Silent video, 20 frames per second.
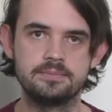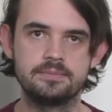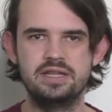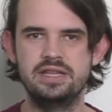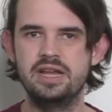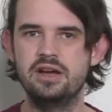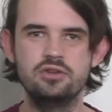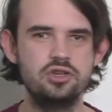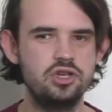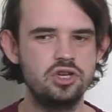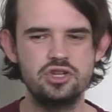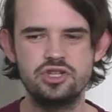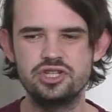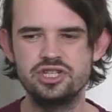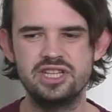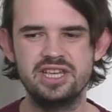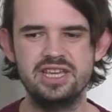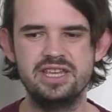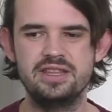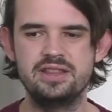Now
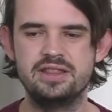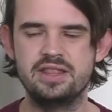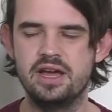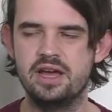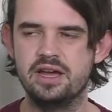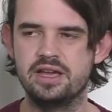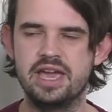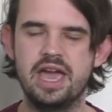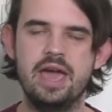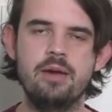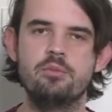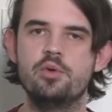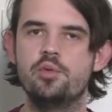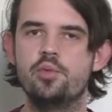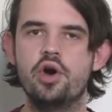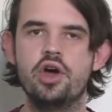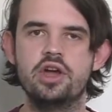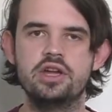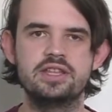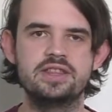usually the camera
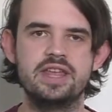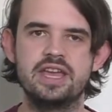work,